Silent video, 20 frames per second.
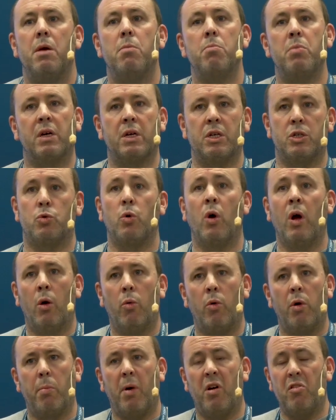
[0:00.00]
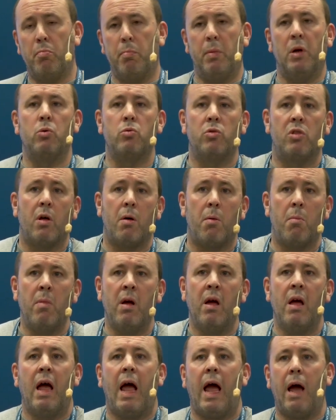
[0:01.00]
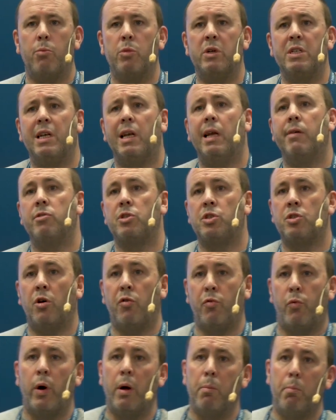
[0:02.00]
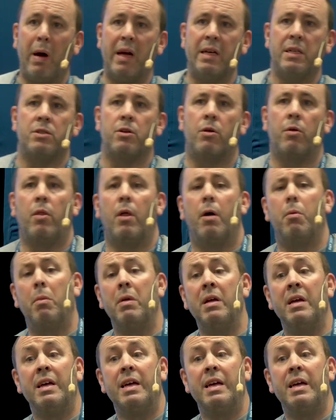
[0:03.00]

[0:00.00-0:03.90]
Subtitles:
because we both build them and we deliver software based on them,